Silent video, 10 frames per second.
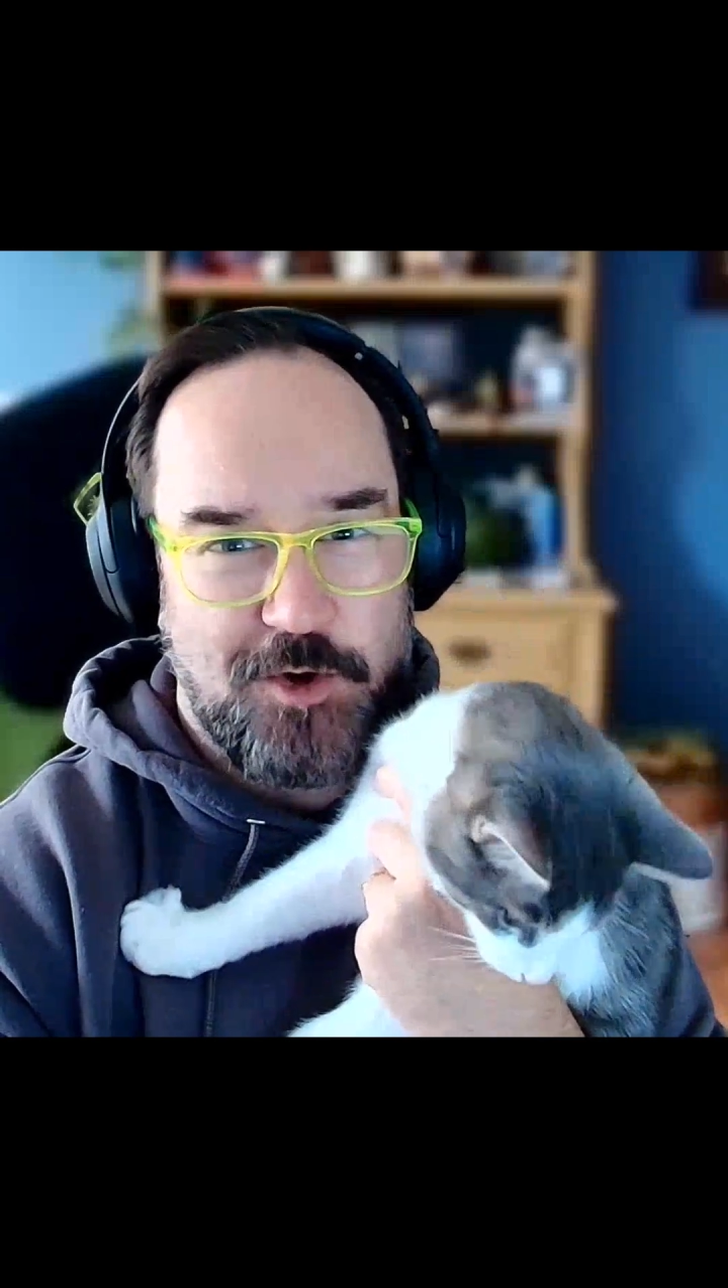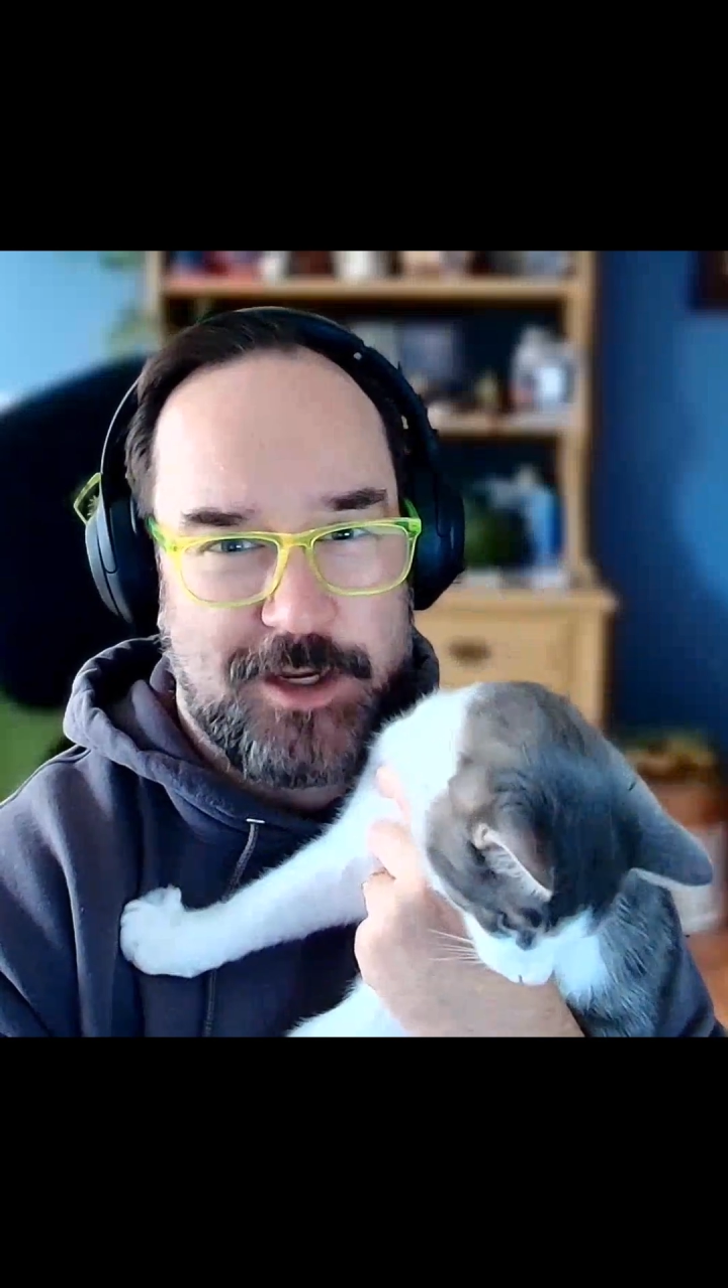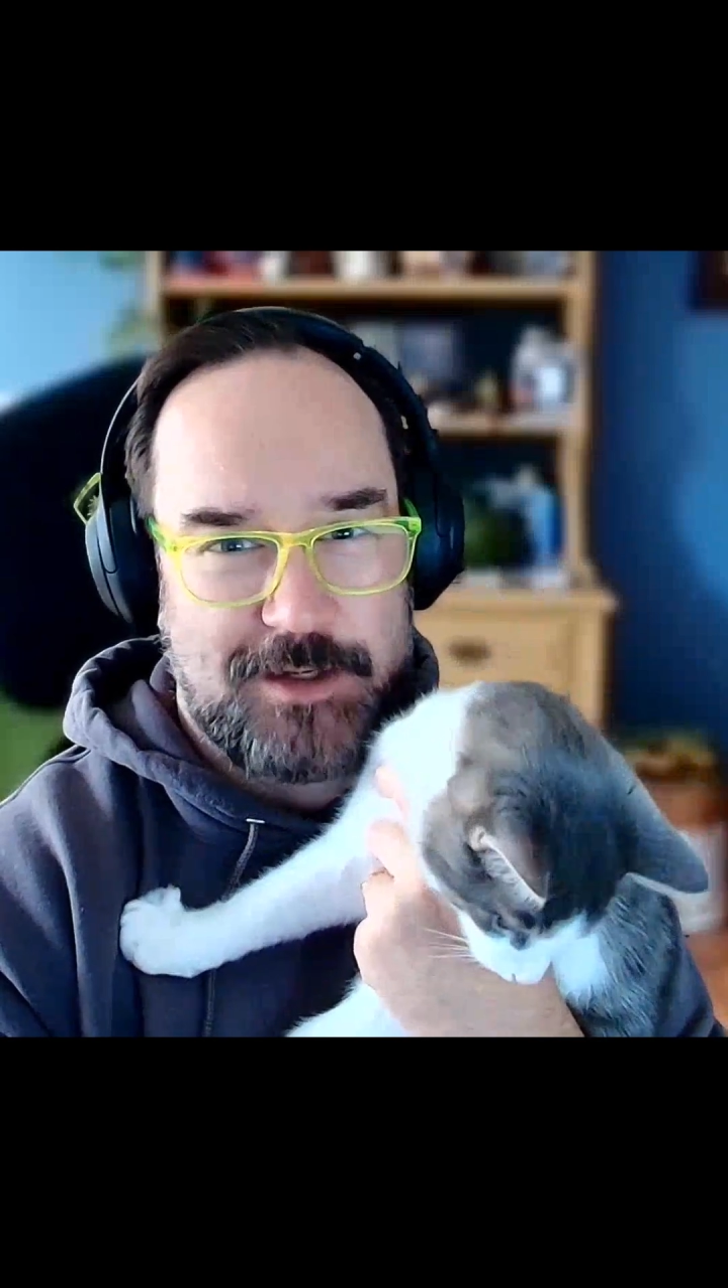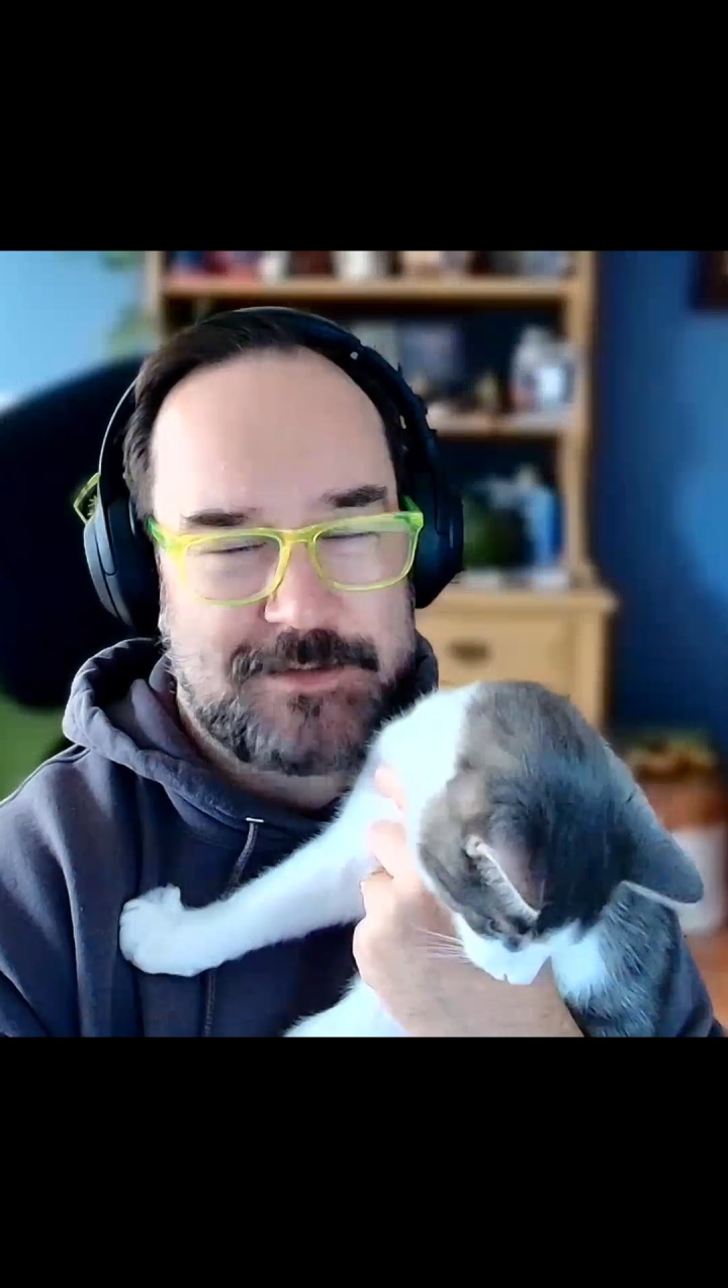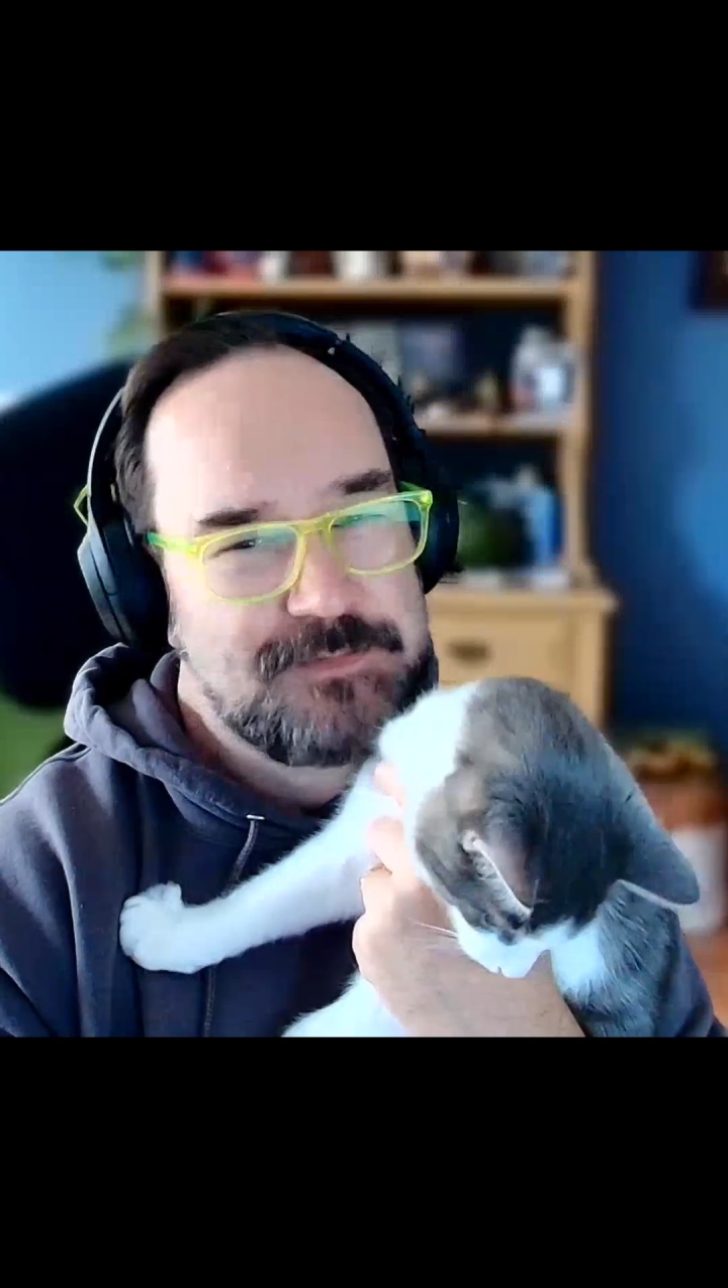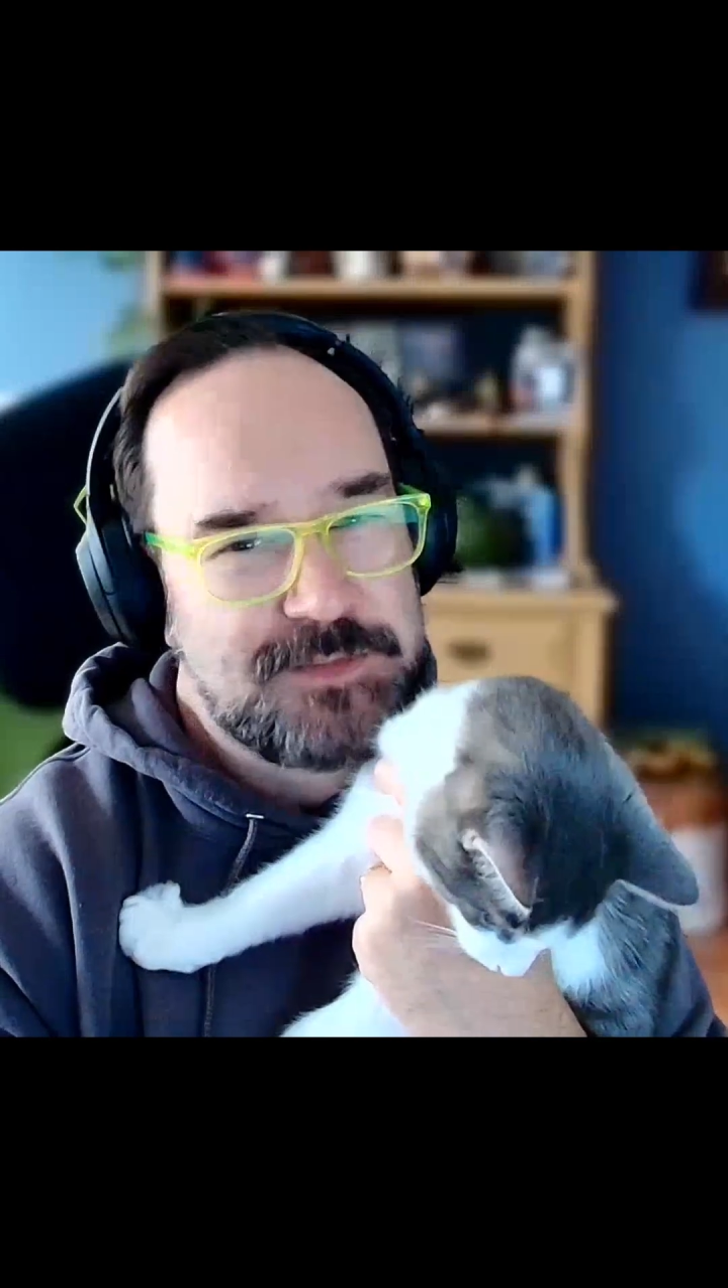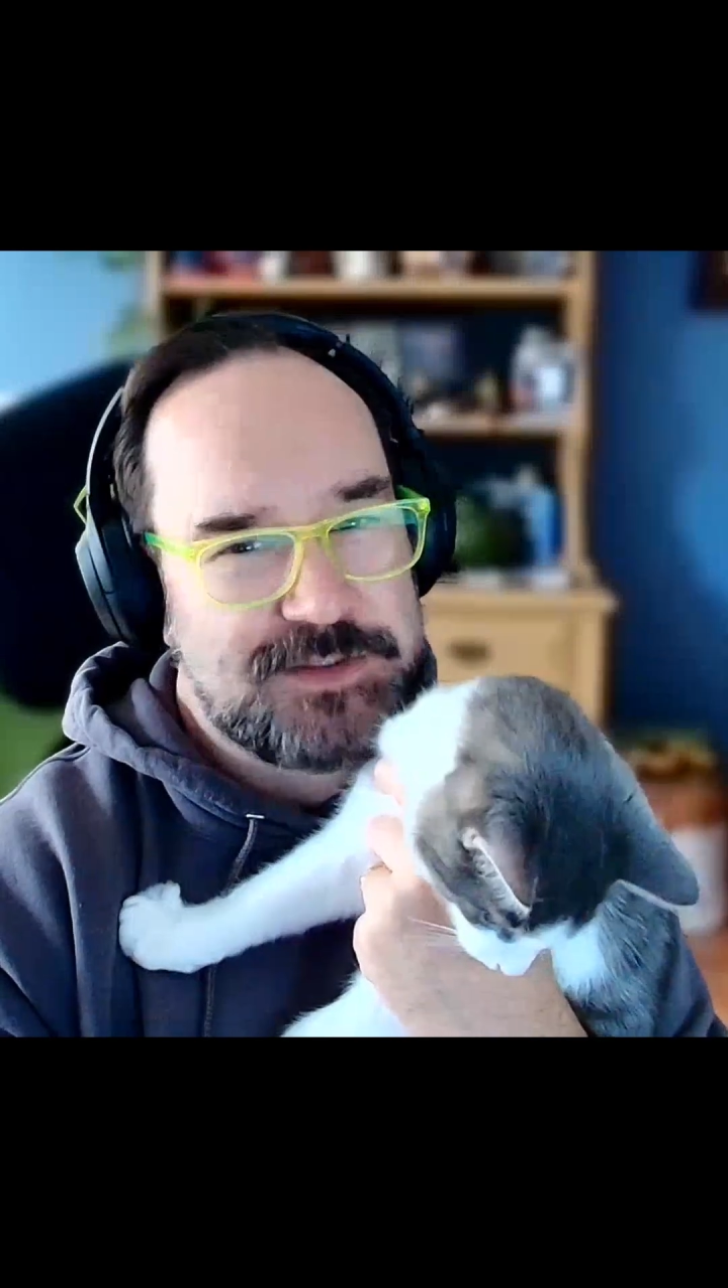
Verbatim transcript: warning.